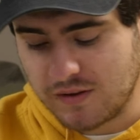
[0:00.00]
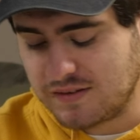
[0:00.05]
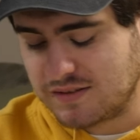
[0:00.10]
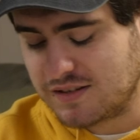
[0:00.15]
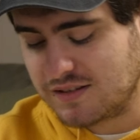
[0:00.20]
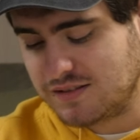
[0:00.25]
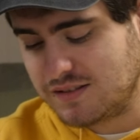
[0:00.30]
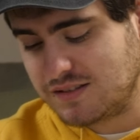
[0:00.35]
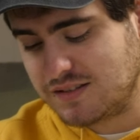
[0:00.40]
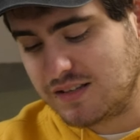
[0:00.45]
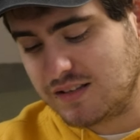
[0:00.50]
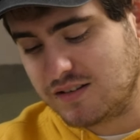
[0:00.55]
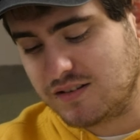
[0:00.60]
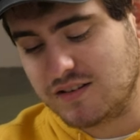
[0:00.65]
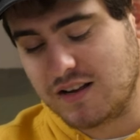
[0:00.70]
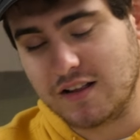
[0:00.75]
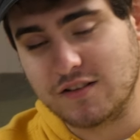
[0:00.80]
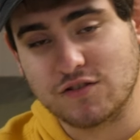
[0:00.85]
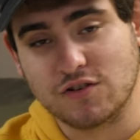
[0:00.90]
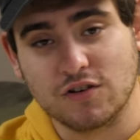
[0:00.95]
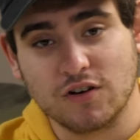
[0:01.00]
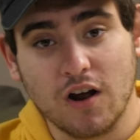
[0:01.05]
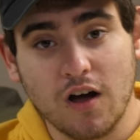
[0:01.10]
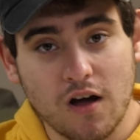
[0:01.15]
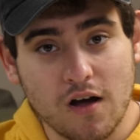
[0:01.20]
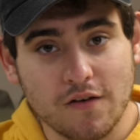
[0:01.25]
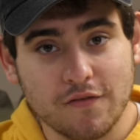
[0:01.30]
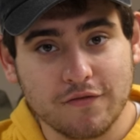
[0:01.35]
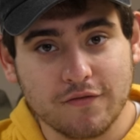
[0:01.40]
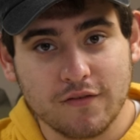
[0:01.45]
And since this thing does not turn
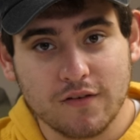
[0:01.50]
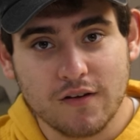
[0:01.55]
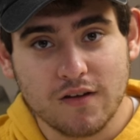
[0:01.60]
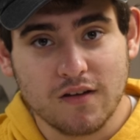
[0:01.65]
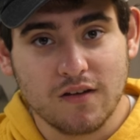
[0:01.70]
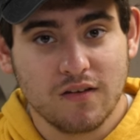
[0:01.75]
off,